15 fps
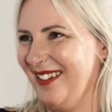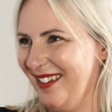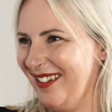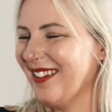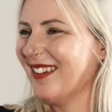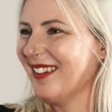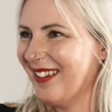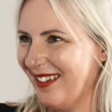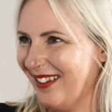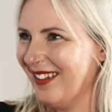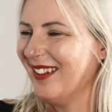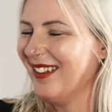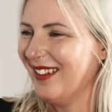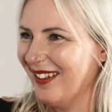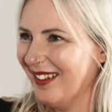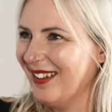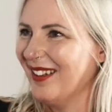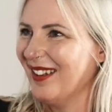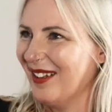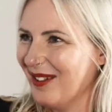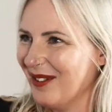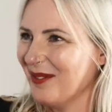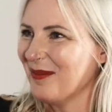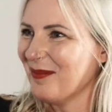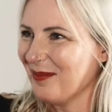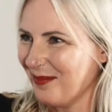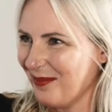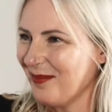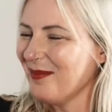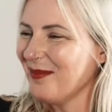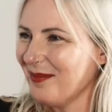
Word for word: just spoke to me. So I went for a Reiki session